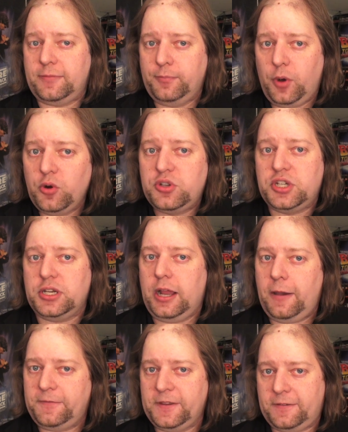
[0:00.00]
emotion
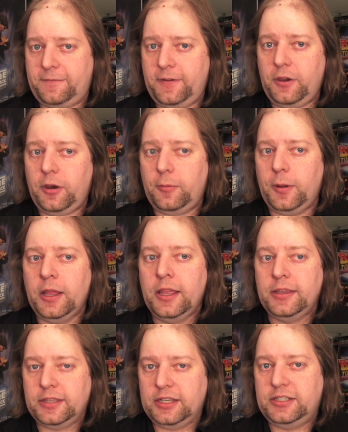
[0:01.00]
of this film
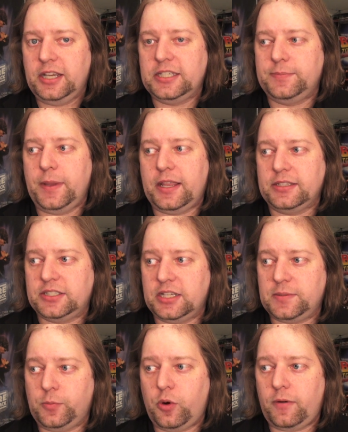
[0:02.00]
that does make it
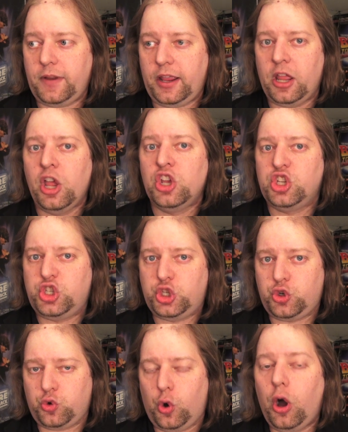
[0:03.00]
such more of a
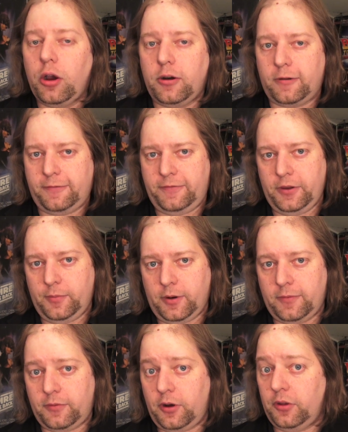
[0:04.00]
stronger film
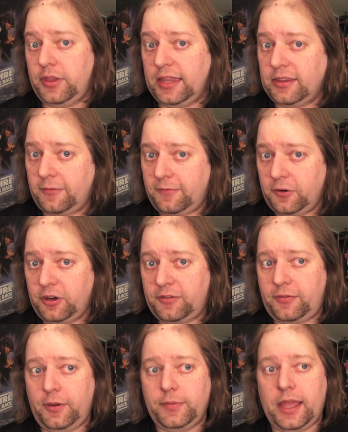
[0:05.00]
overall than the
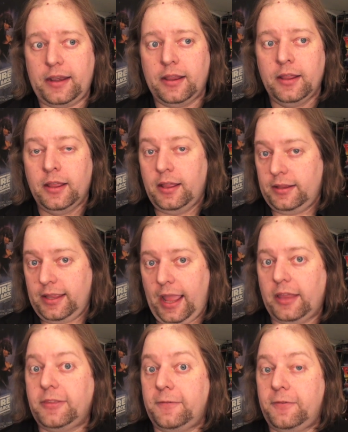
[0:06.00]
first film. That,
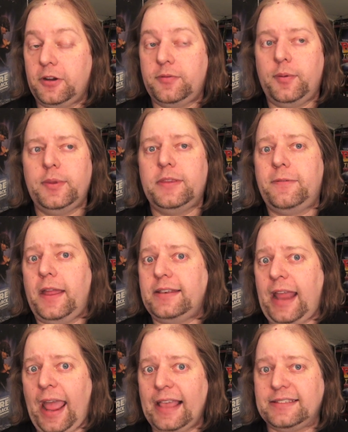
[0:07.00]
yeah, the first film is
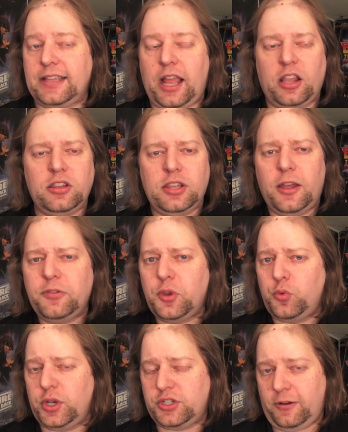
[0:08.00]
fantastic. I love
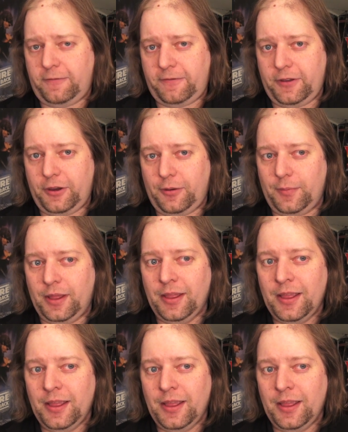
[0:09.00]
the original film.